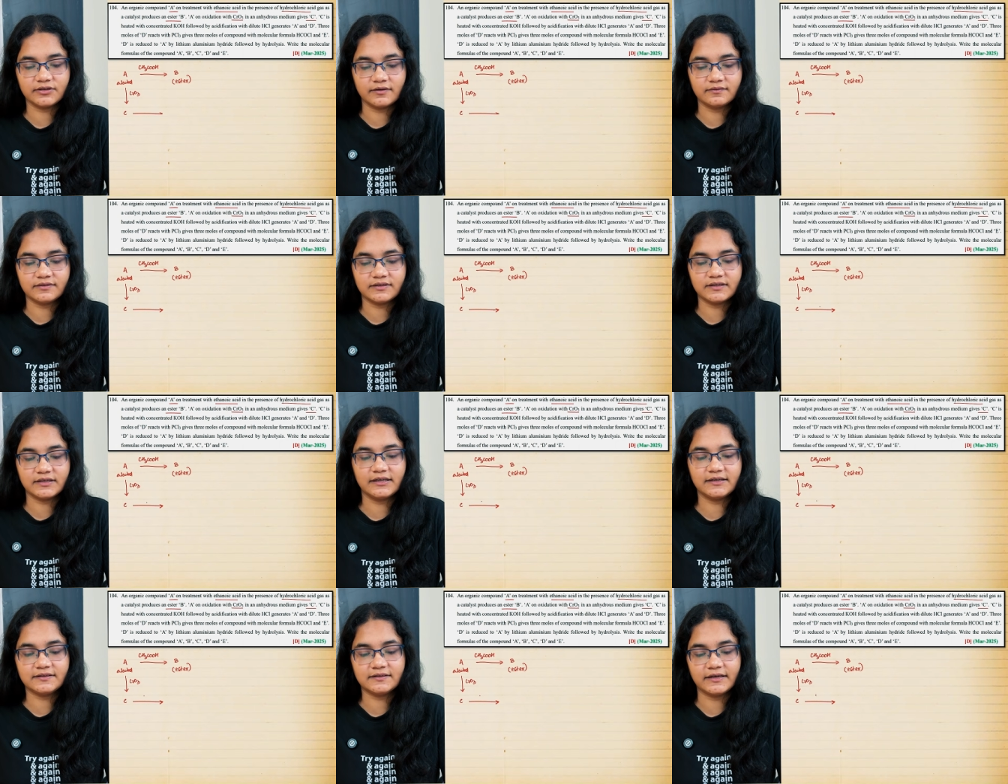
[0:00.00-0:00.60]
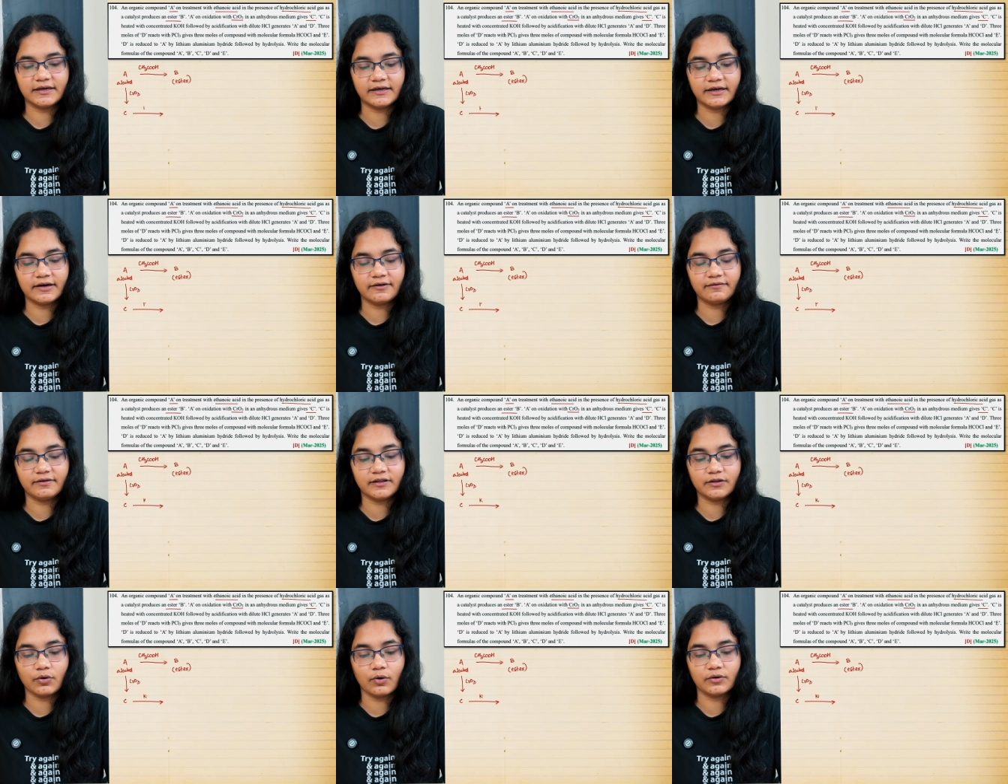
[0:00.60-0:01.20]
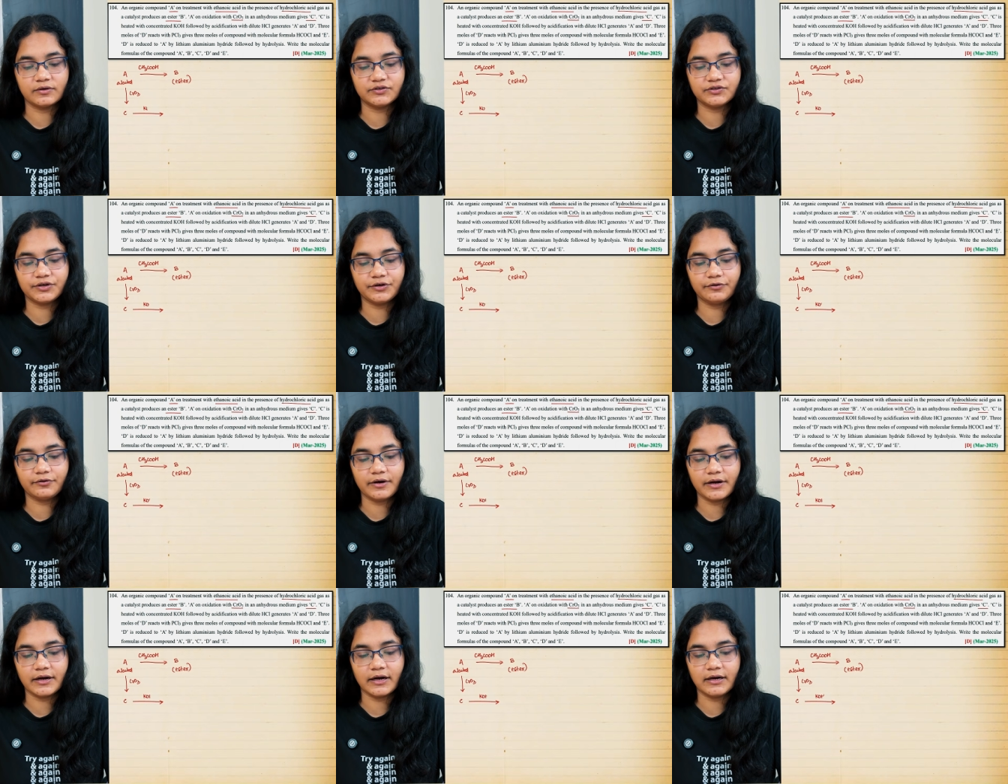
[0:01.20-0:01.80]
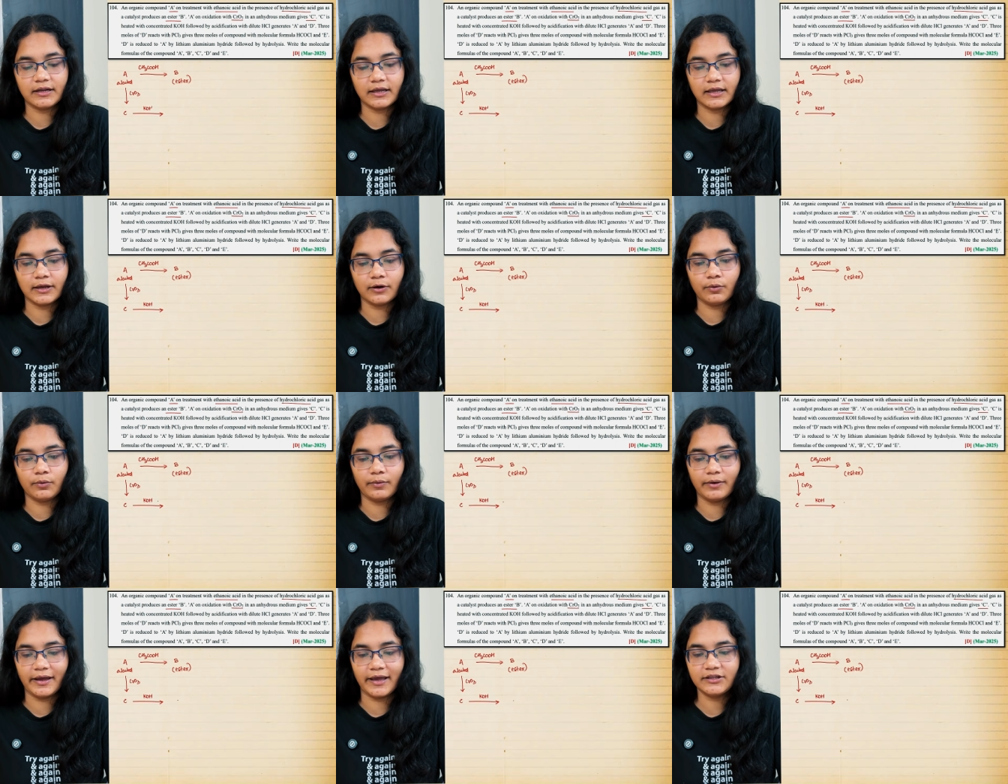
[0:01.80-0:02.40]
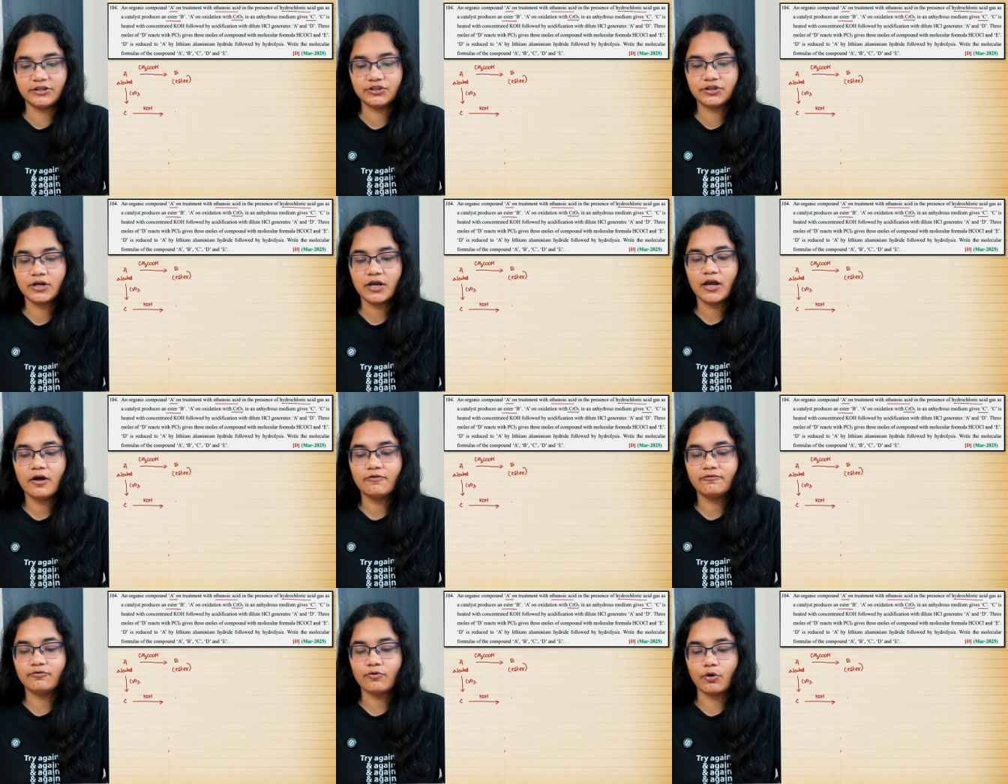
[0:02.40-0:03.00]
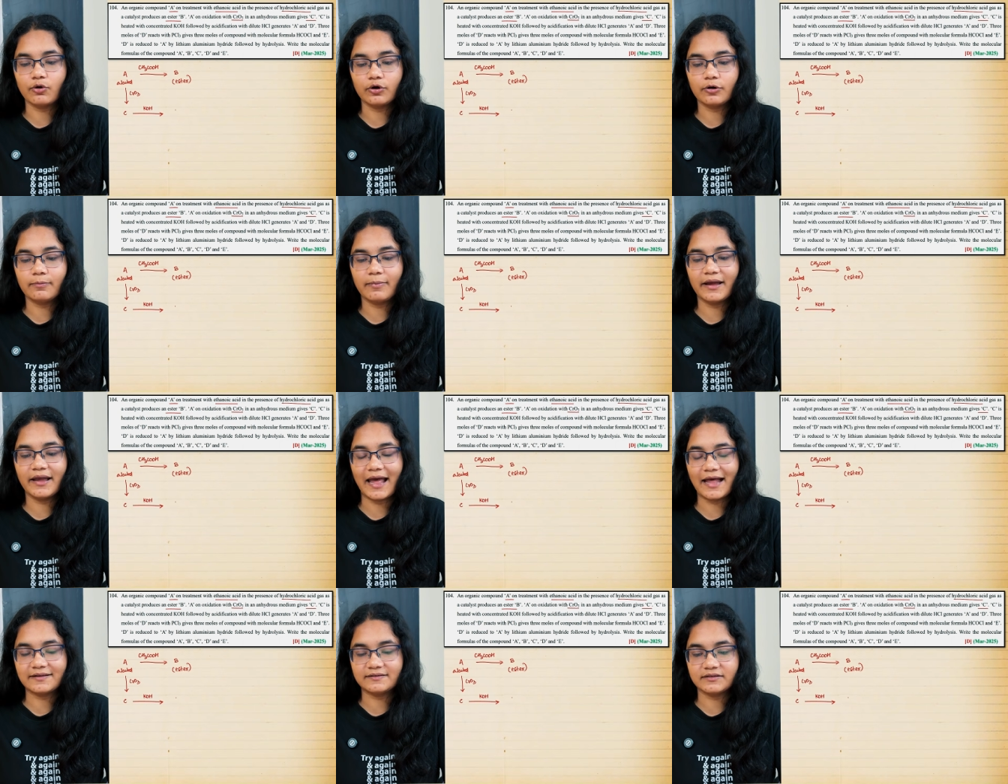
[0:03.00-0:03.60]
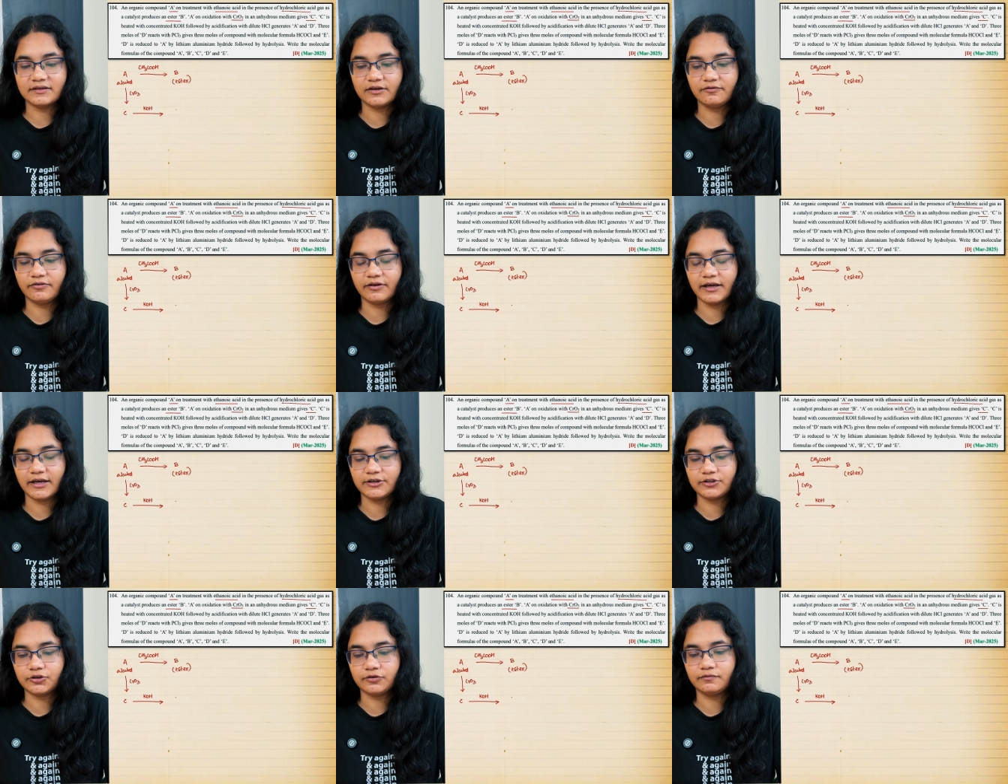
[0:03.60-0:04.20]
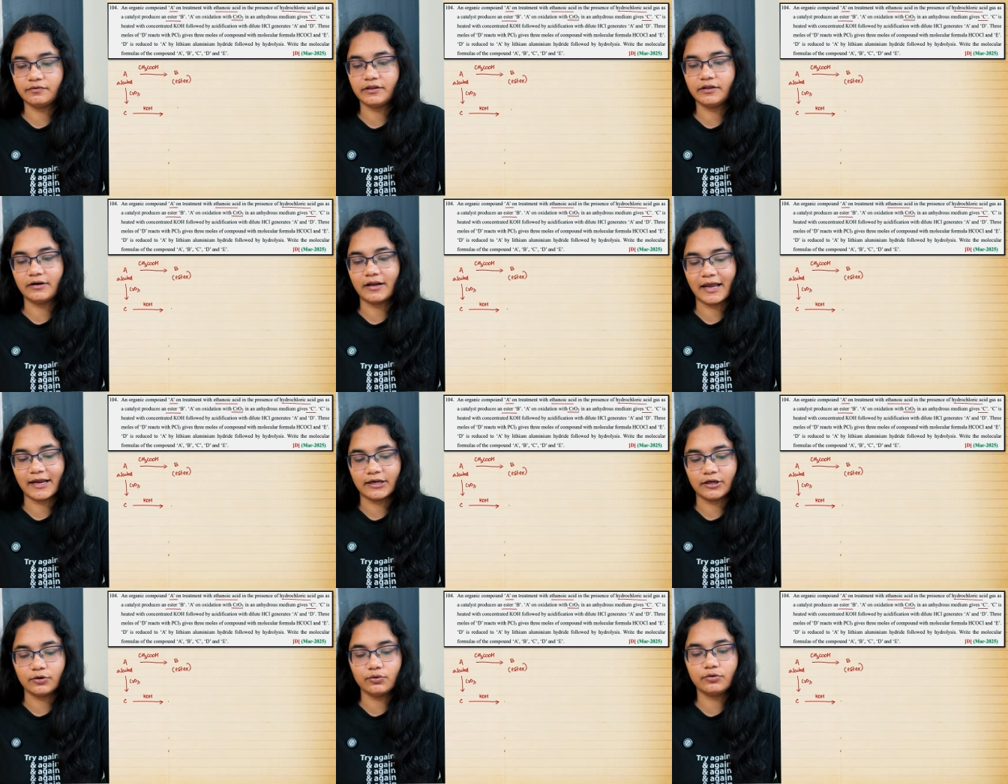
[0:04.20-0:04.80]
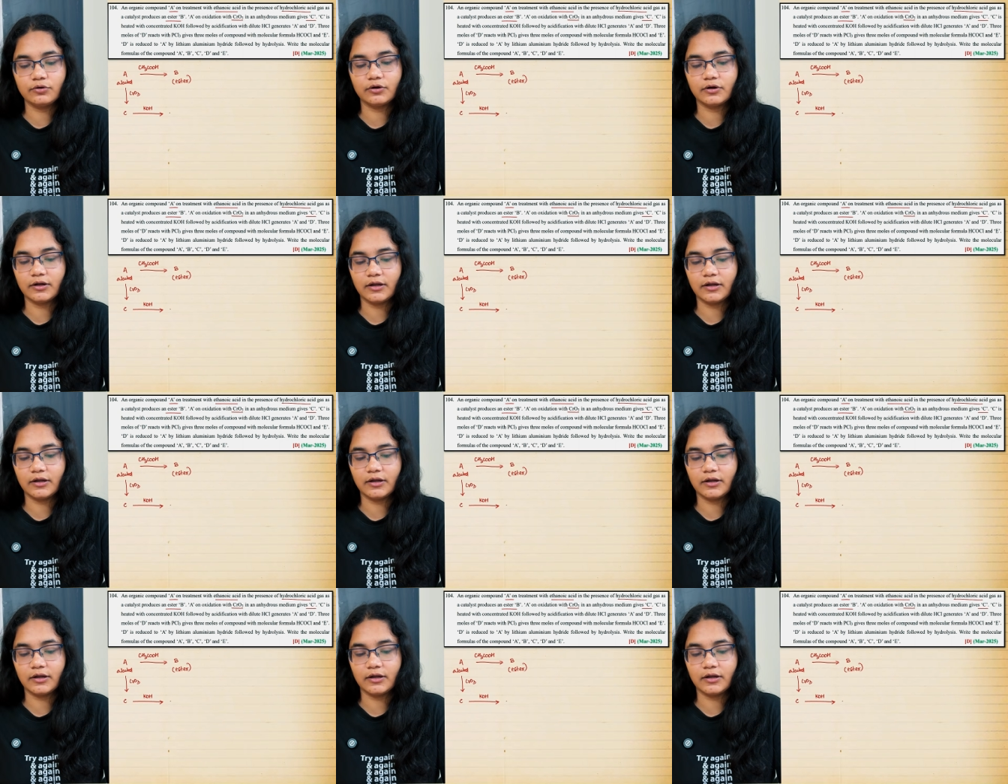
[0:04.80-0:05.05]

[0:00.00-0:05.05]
if C is heated with concentrated KOH followed by acidification with dilute,